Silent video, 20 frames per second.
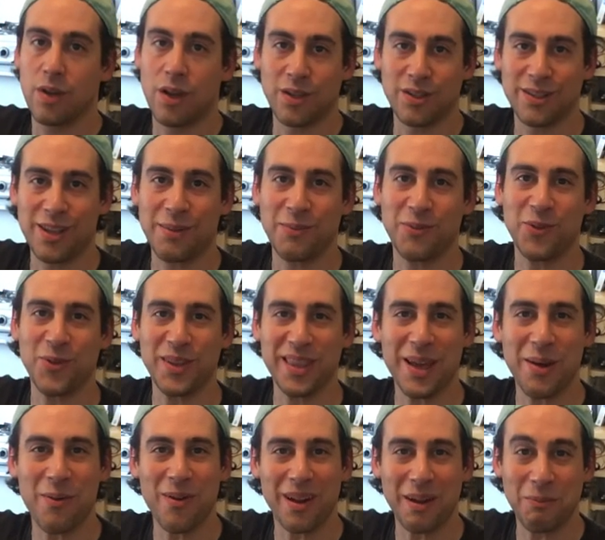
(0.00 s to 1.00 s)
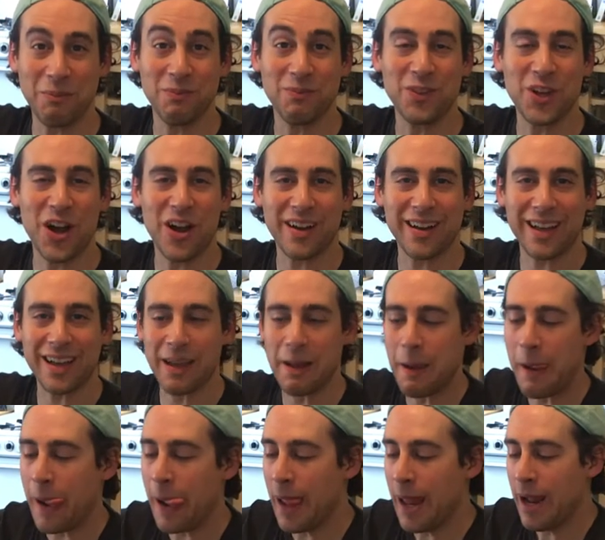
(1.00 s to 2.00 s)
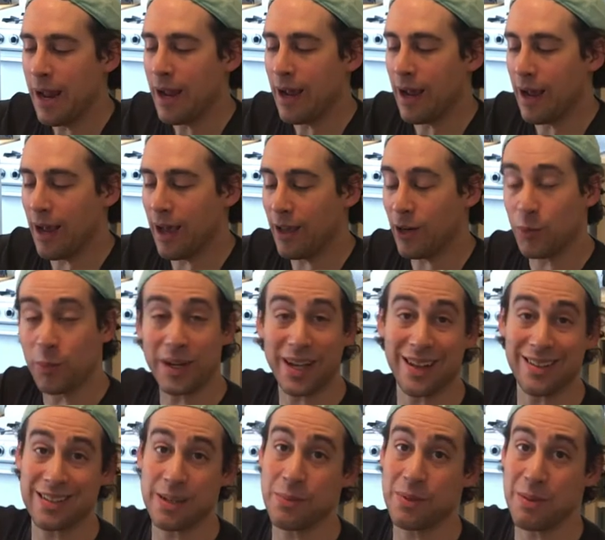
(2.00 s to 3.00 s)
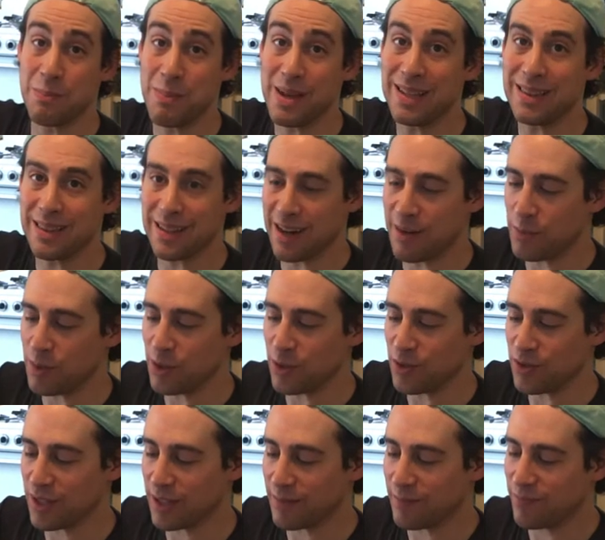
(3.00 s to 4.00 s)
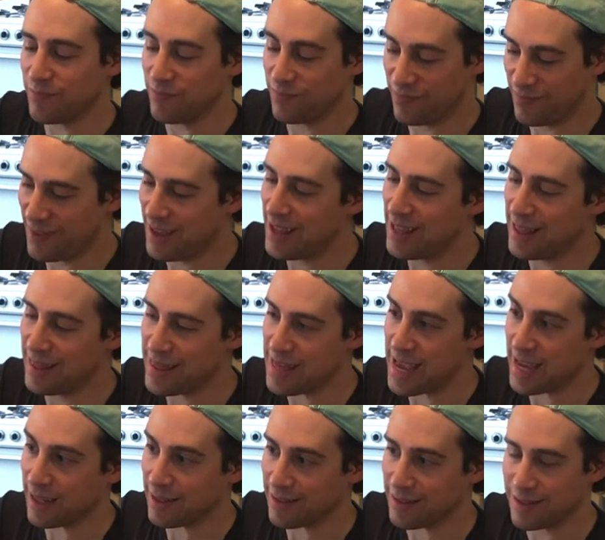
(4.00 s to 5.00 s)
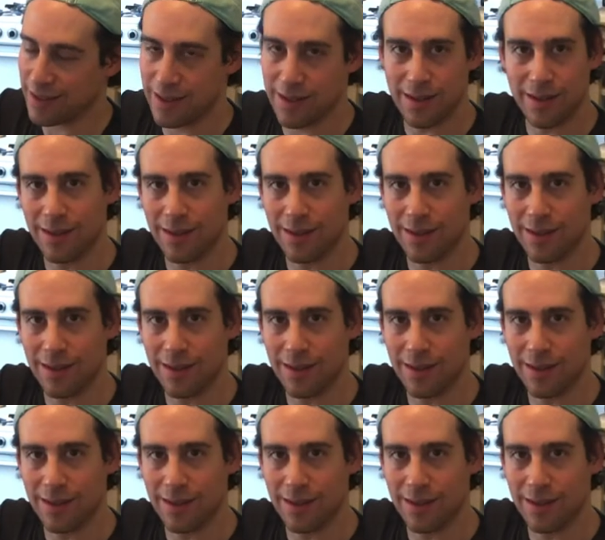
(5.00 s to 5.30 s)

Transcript: I'll stop doing that while I'm talking. Uh, it'll bring out some of the mint that I've been using. Thanks.